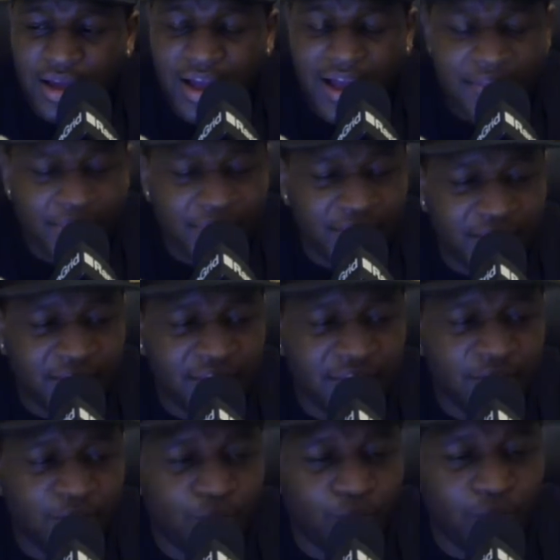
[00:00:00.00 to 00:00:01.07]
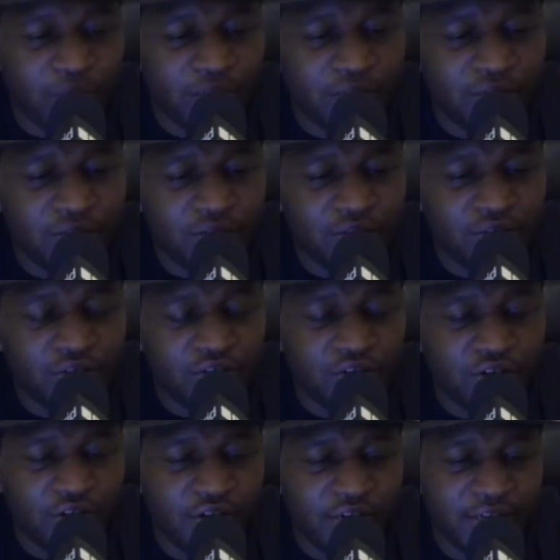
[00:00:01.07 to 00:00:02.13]
I think that when
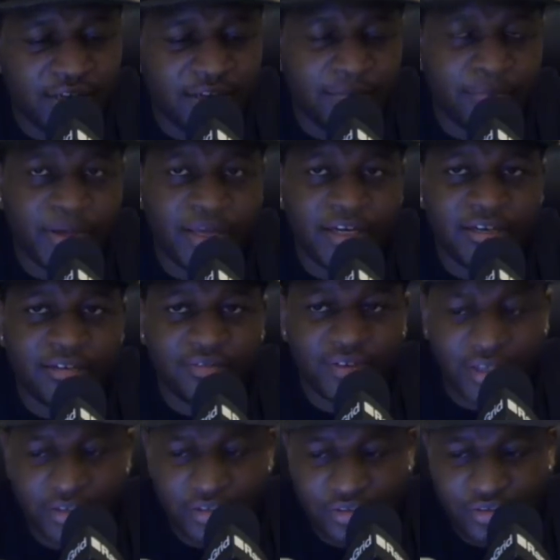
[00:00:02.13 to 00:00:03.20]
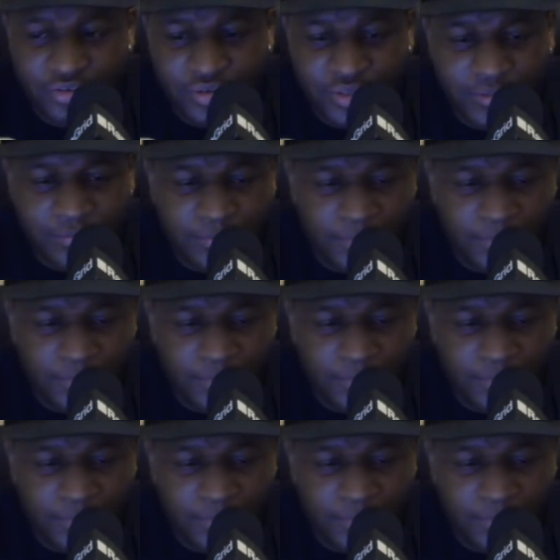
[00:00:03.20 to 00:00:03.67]
you're in a competitive industry,